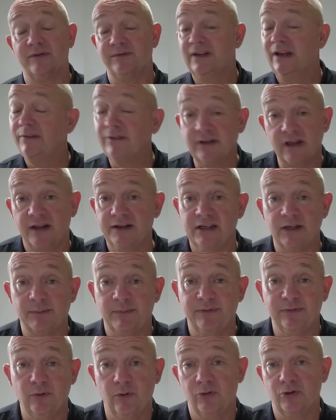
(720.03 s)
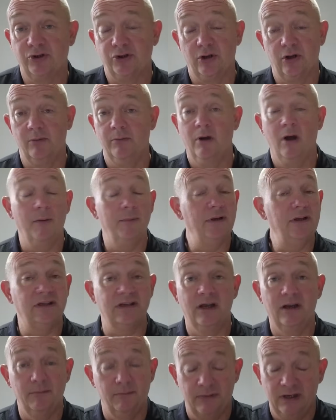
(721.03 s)
I've never done it before, so I'm
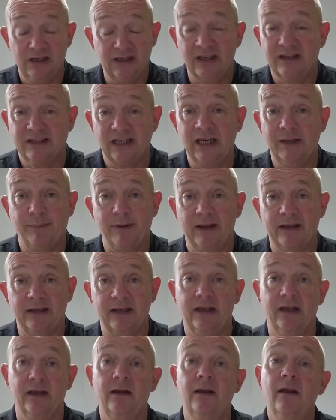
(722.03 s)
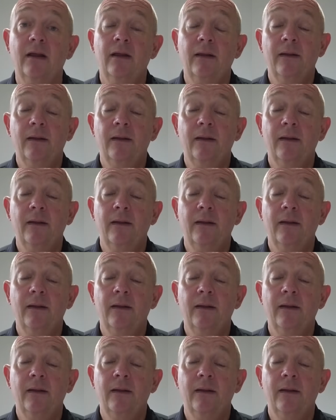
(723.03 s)
in the deep end here.